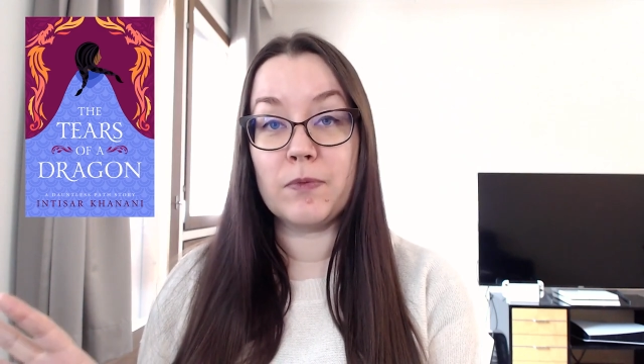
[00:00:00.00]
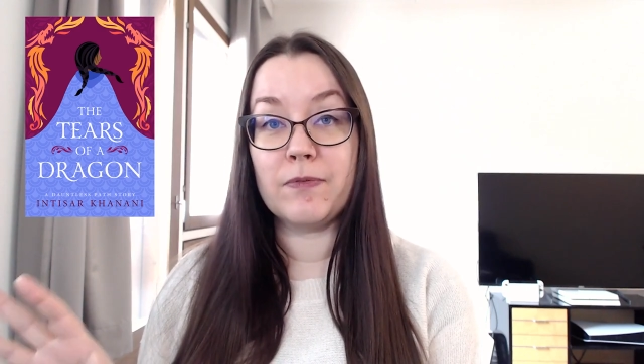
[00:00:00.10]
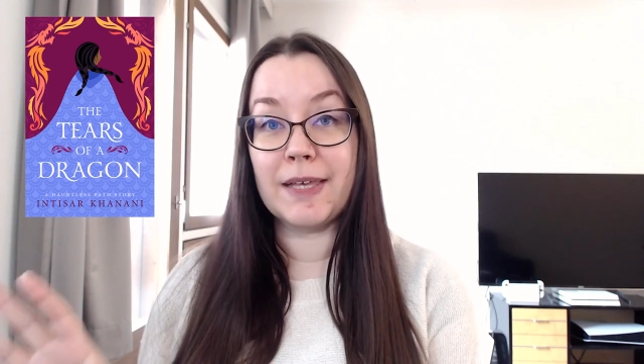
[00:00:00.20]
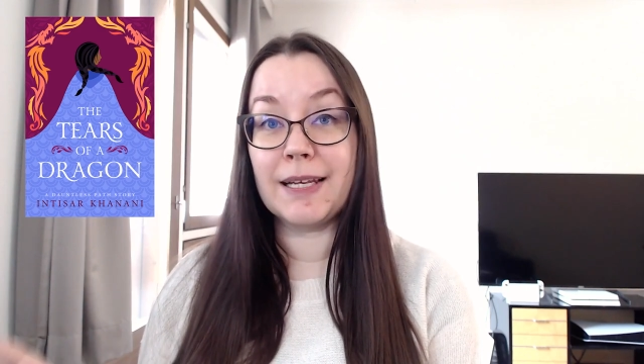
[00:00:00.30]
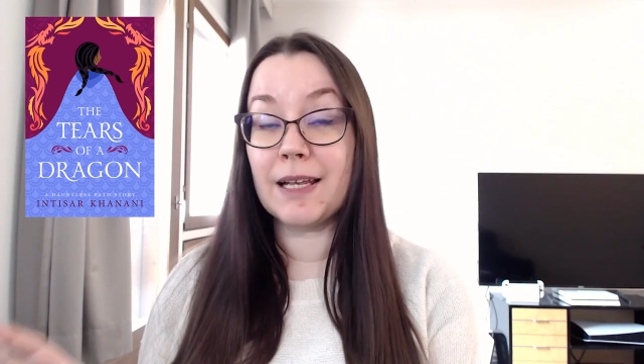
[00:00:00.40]

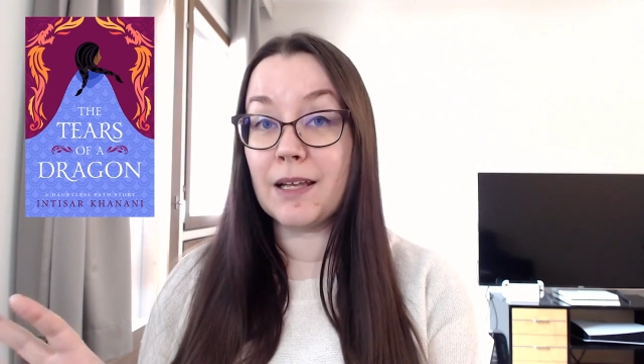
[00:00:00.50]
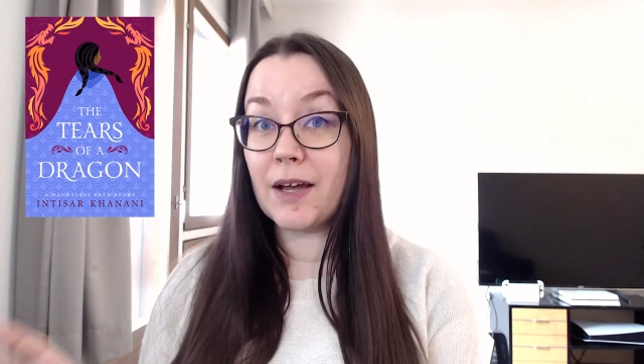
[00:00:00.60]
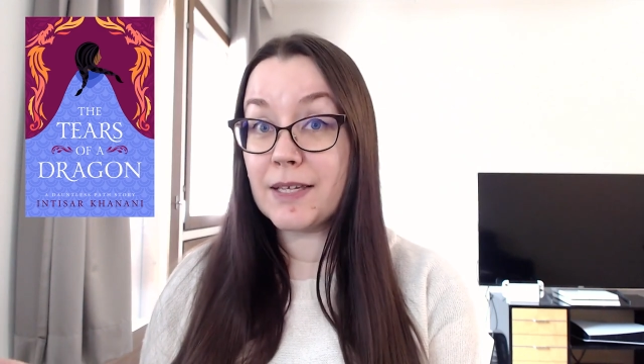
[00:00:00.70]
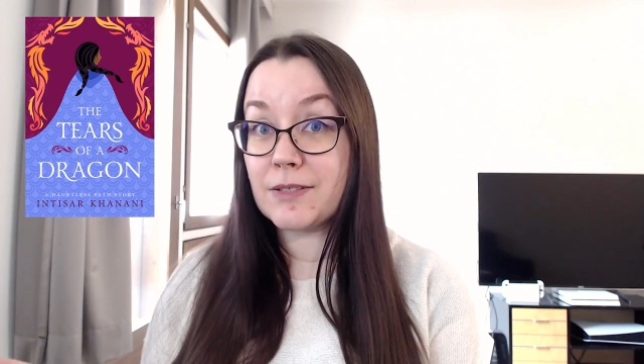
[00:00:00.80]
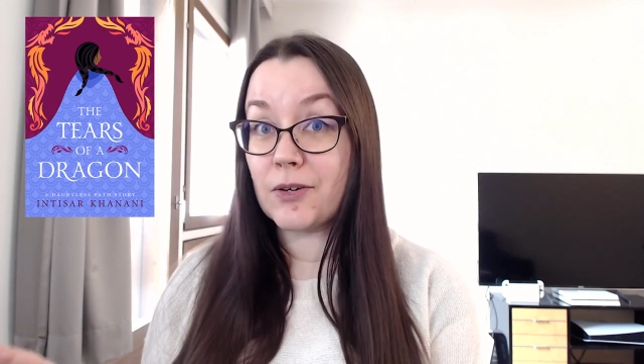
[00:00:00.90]
feel
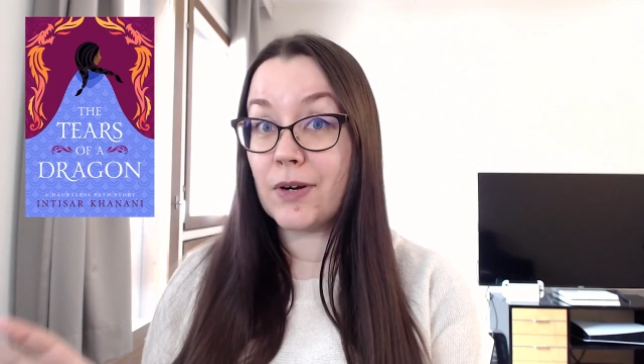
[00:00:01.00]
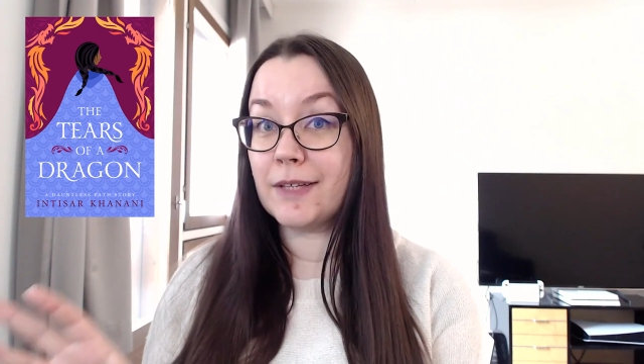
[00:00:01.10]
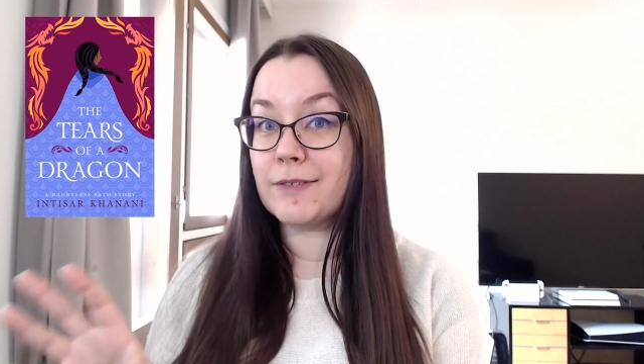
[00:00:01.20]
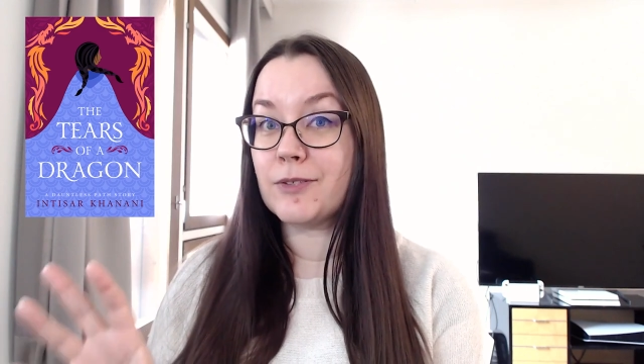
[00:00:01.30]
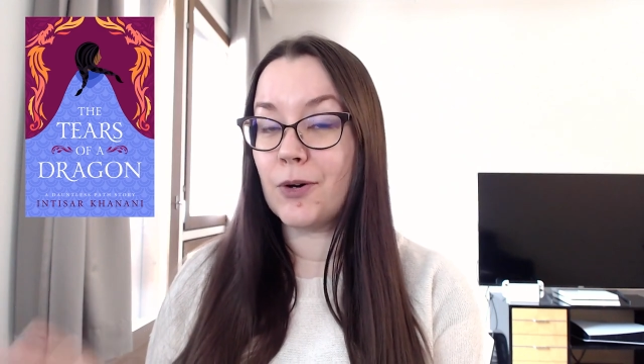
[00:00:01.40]
lighter
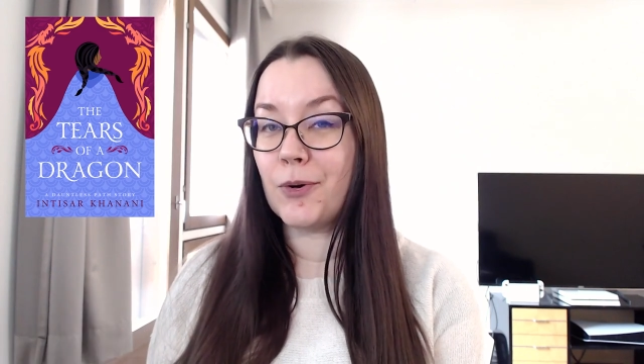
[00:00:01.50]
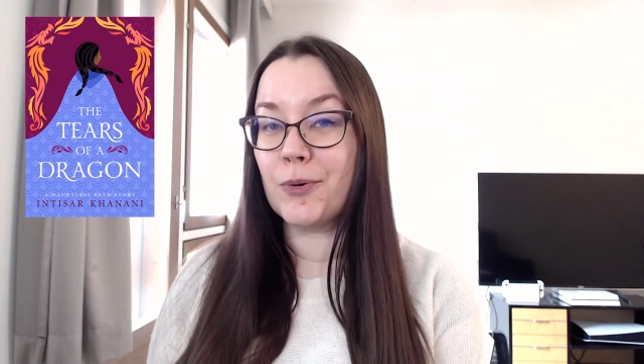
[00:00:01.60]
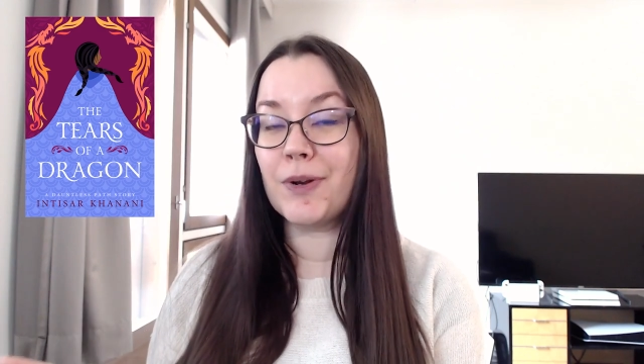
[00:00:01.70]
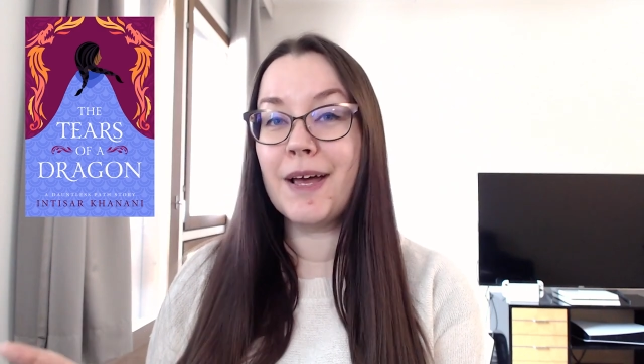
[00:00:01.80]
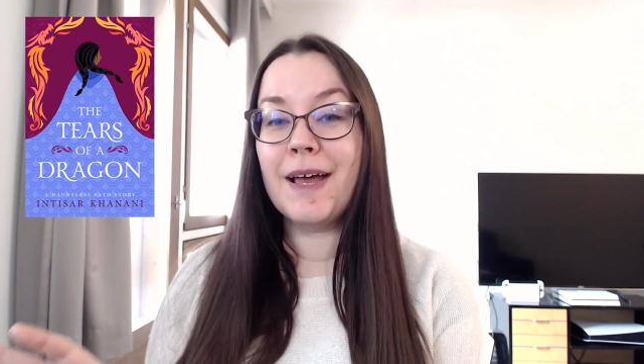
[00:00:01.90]
in
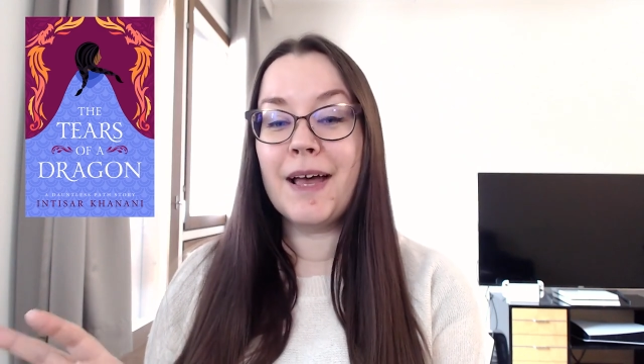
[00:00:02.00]
tone